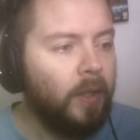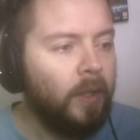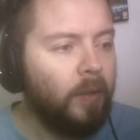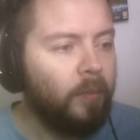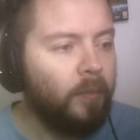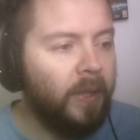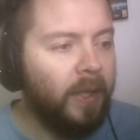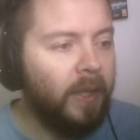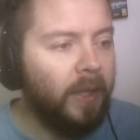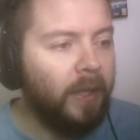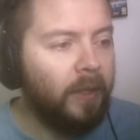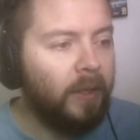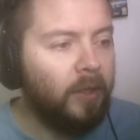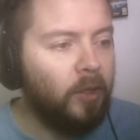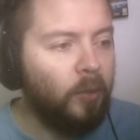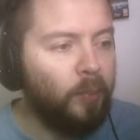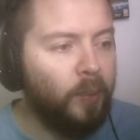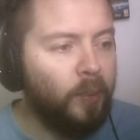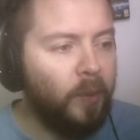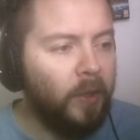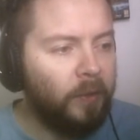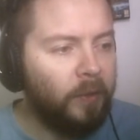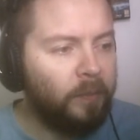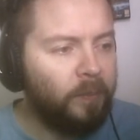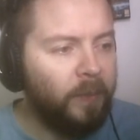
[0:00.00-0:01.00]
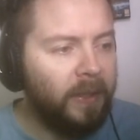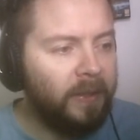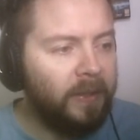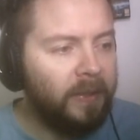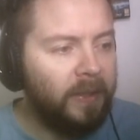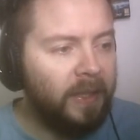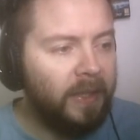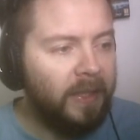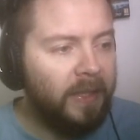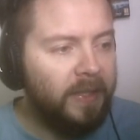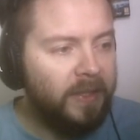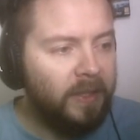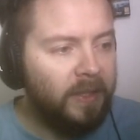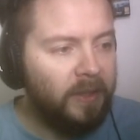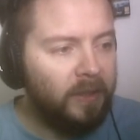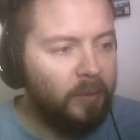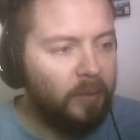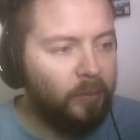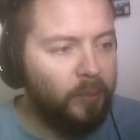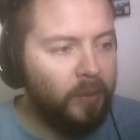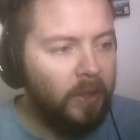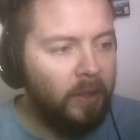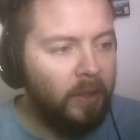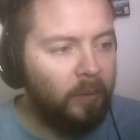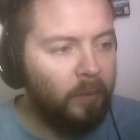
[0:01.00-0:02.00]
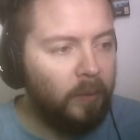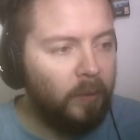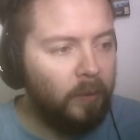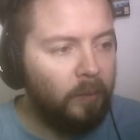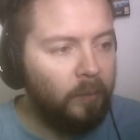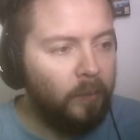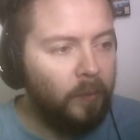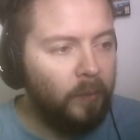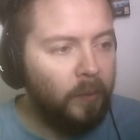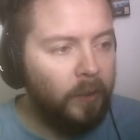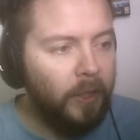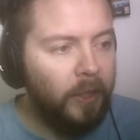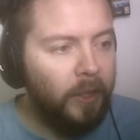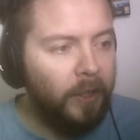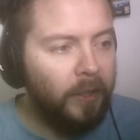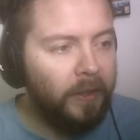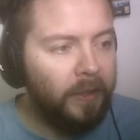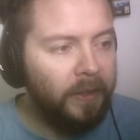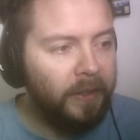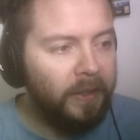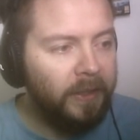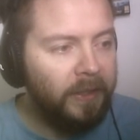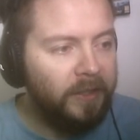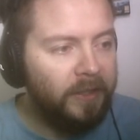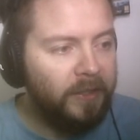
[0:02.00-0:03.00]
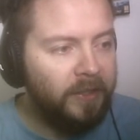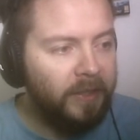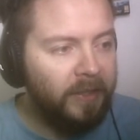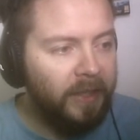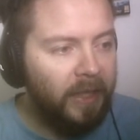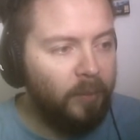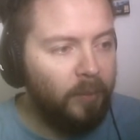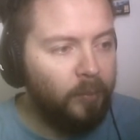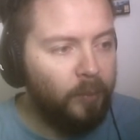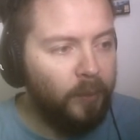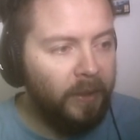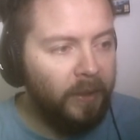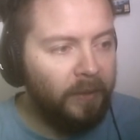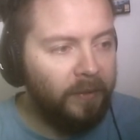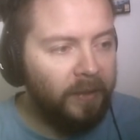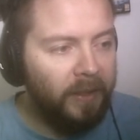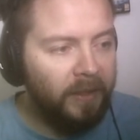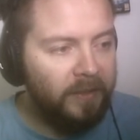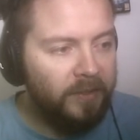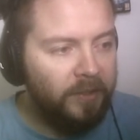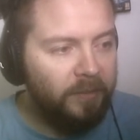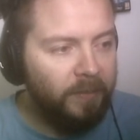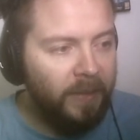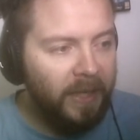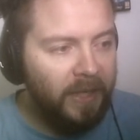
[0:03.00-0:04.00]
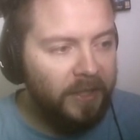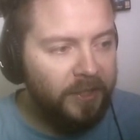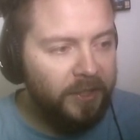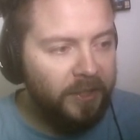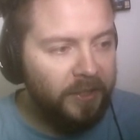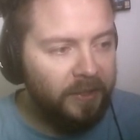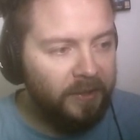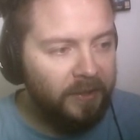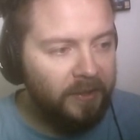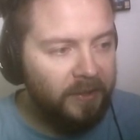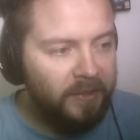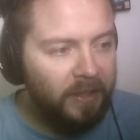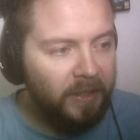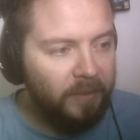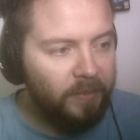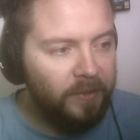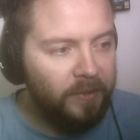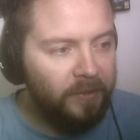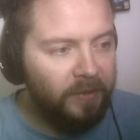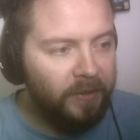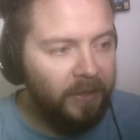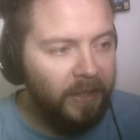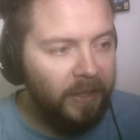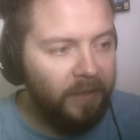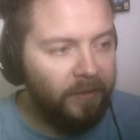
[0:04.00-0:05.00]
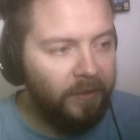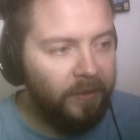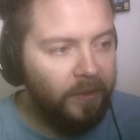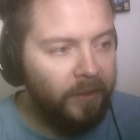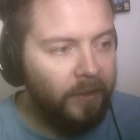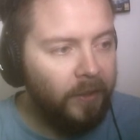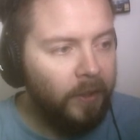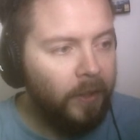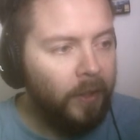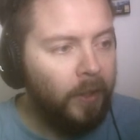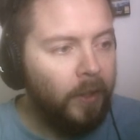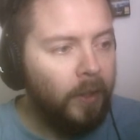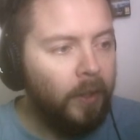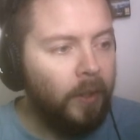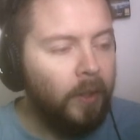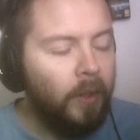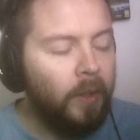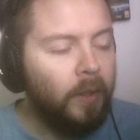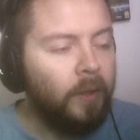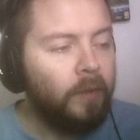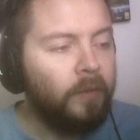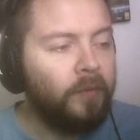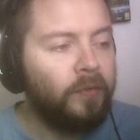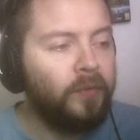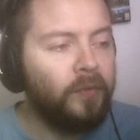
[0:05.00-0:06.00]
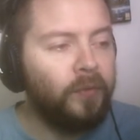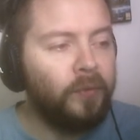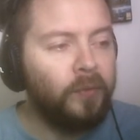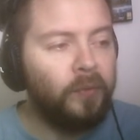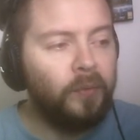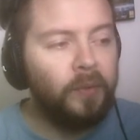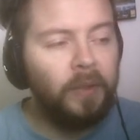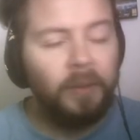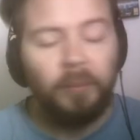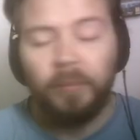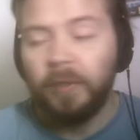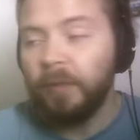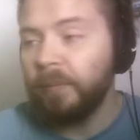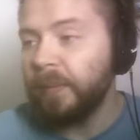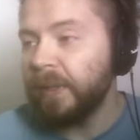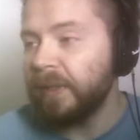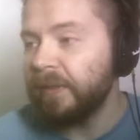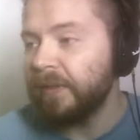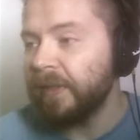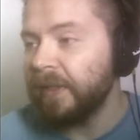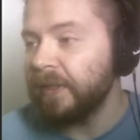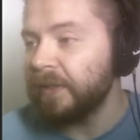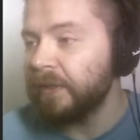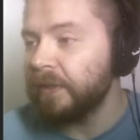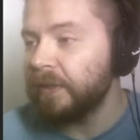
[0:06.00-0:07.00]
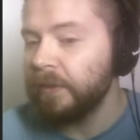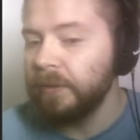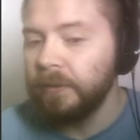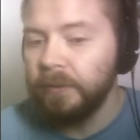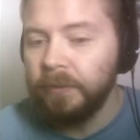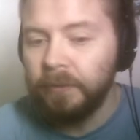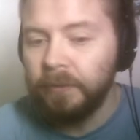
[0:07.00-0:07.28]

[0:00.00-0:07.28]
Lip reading: by compartmentalizing the problem, learning each step, and then smashing the steps together through implementation.